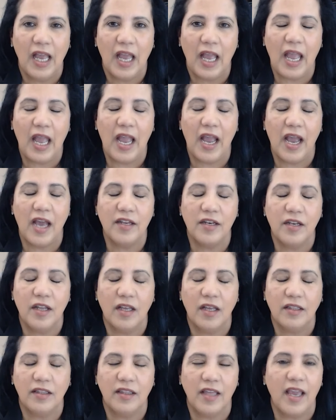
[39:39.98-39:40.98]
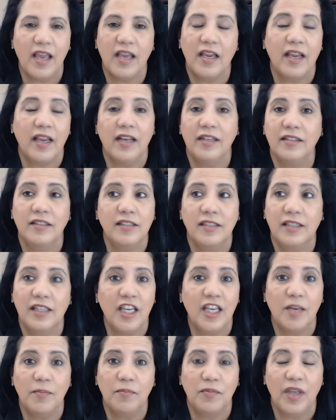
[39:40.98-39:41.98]
and they can't
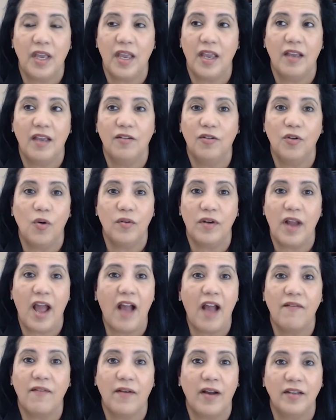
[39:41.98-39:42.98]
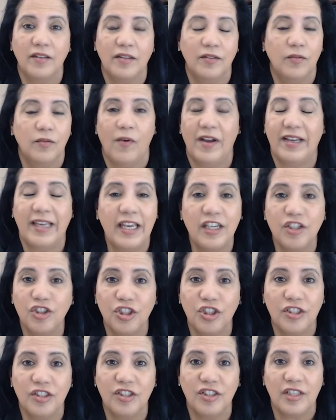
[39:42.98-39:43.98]
sleep they don't have
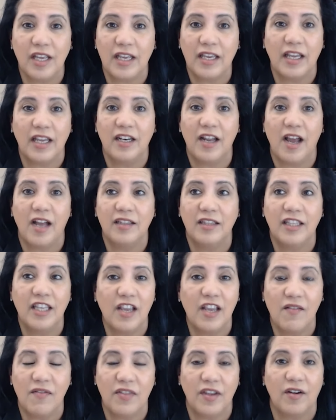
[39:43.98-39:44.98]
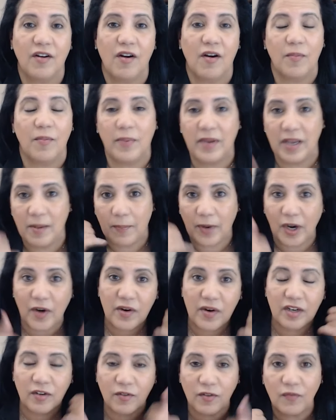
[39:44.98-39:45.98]
vacations they cannot leave they are being
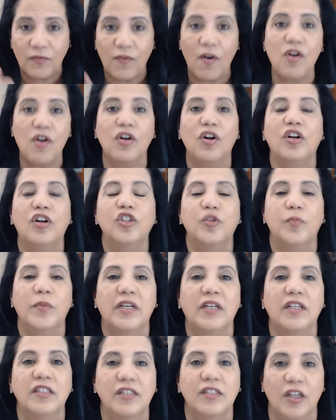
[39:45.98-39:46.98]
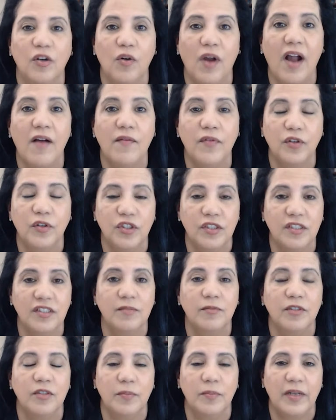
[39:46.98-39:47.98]
buried in phone calls because they don't have those
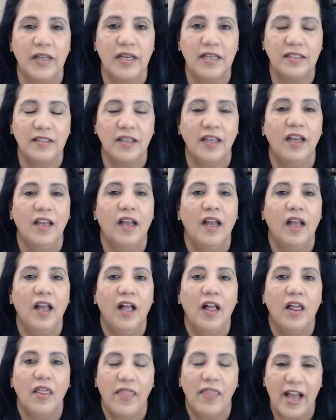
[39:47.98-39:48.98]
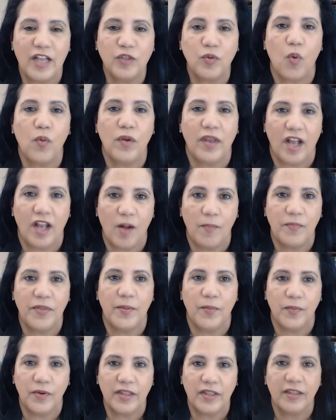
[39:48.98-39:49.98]
systems in place that's what we help
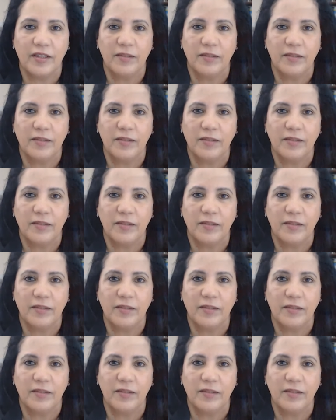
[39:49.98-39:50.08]
them with